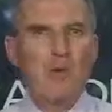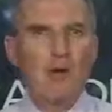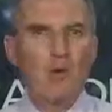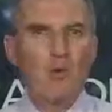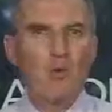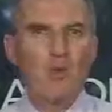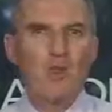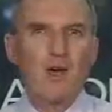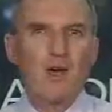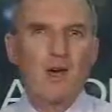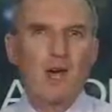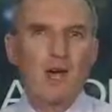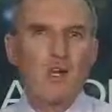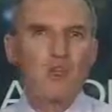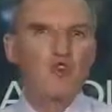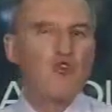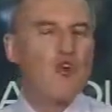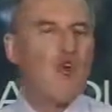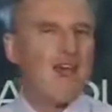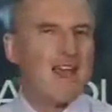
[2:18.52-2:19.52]
came out with
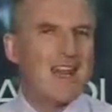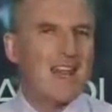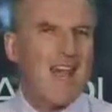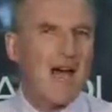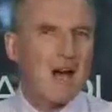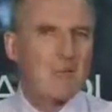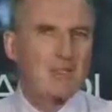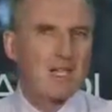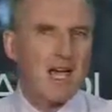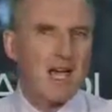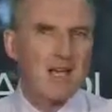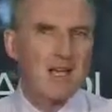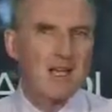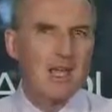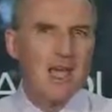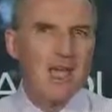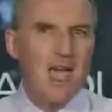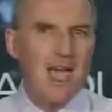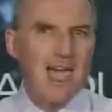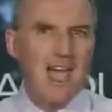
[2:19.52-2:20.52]
a trading update
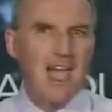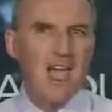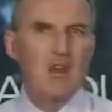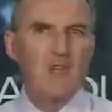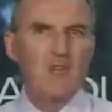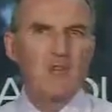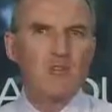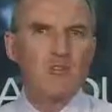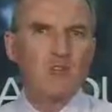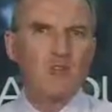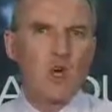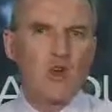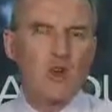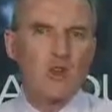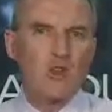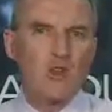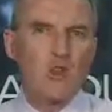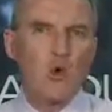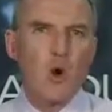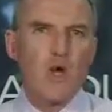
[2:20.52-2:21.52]
ahead of the
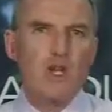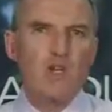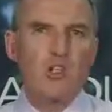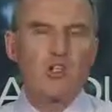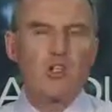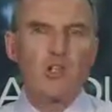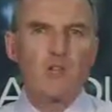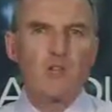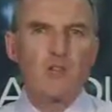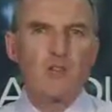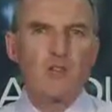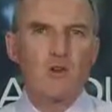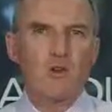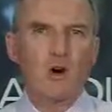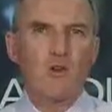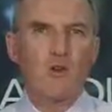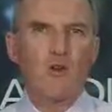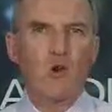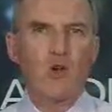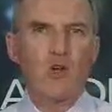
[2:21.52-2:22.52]
result on the 27th
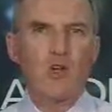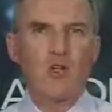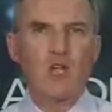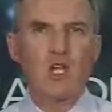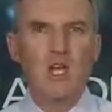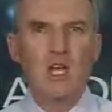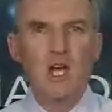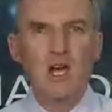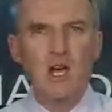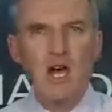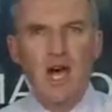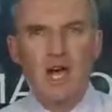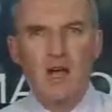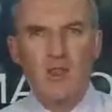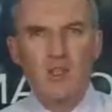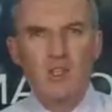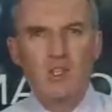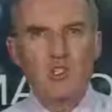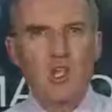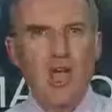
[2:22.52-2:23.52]
of August.
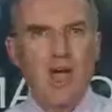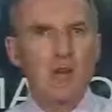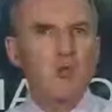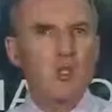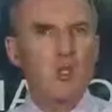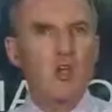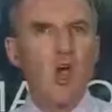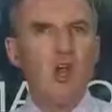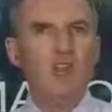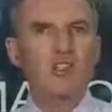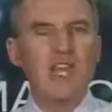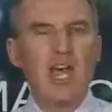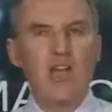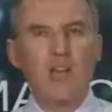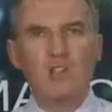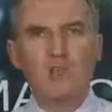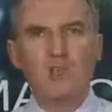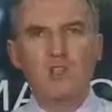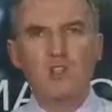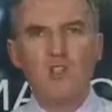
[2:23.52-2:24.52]
There's absolutely no
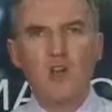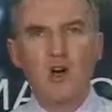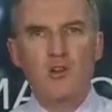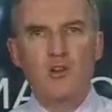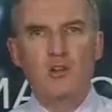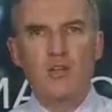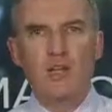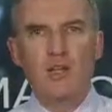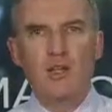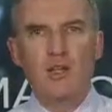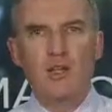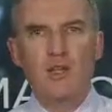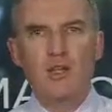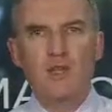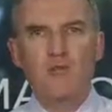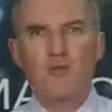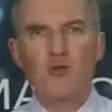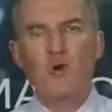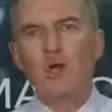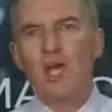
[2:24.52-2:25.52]
doubt the result that
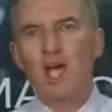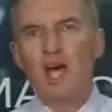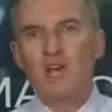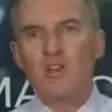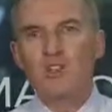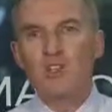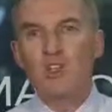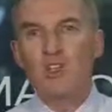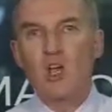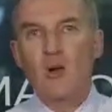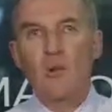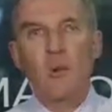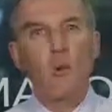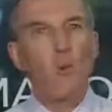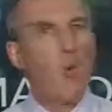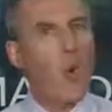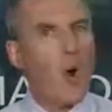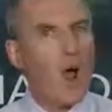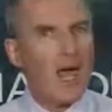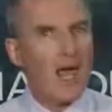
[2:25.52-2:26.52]
they're forecasting is going
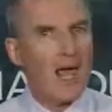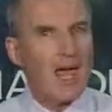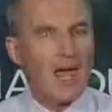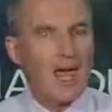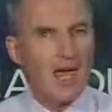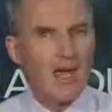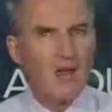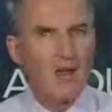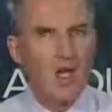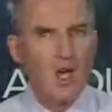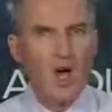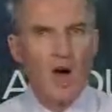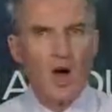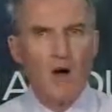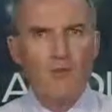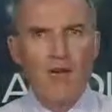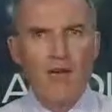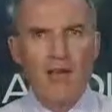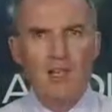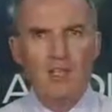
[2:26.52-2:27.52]
to be well ahead
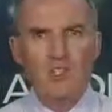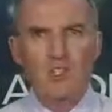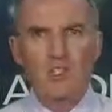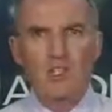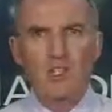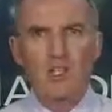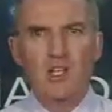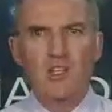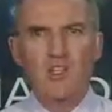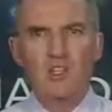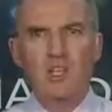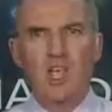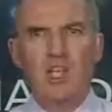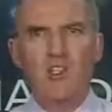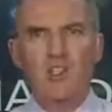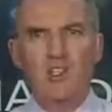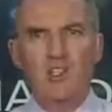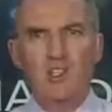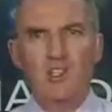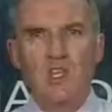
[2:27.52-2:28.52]
of analysts and
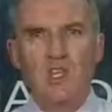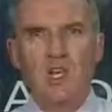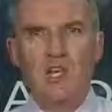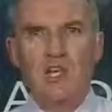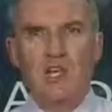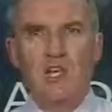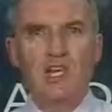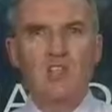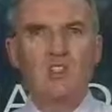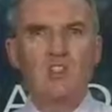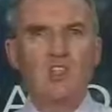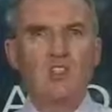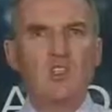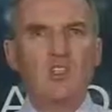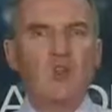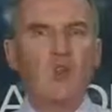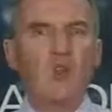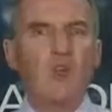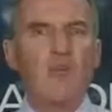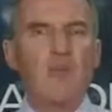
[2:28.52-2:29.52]
consensus. Now,
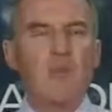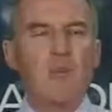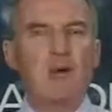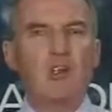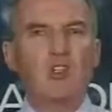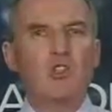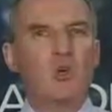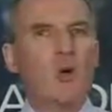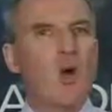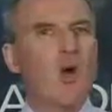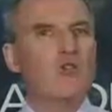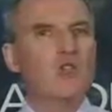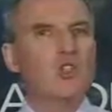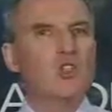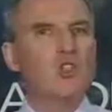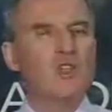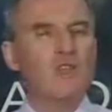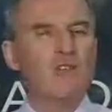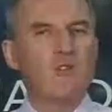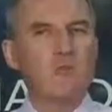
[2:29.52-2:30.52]
consensus is looking for about
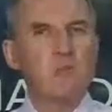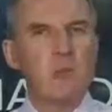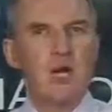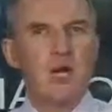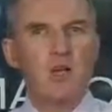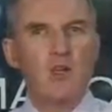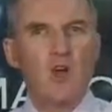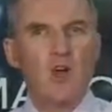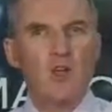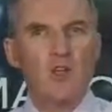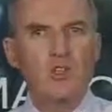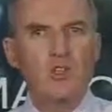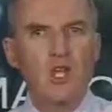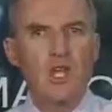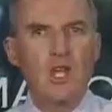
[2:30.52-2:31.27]
$207 million.